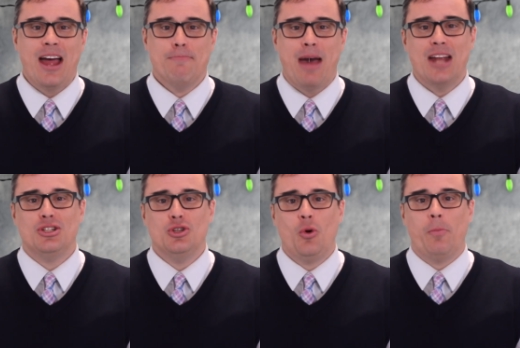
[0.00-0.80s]
I
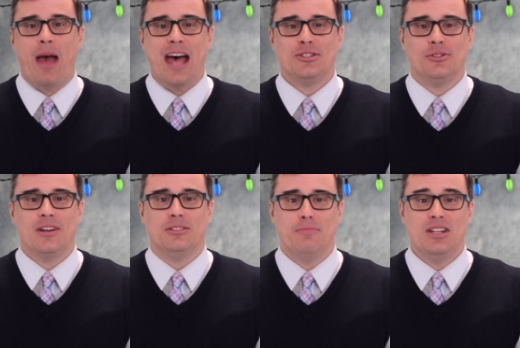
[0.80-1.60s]
imagine your pastor
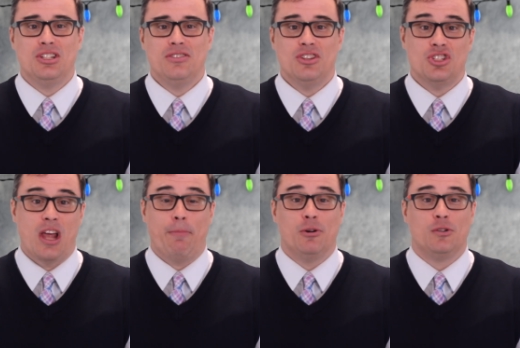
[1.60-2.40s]
has mentioned the
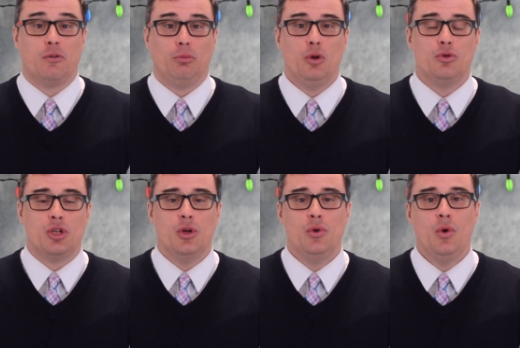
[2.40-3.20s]
shepherds from Luke
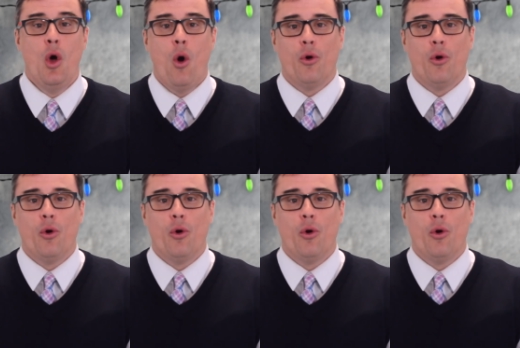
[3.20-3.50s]
2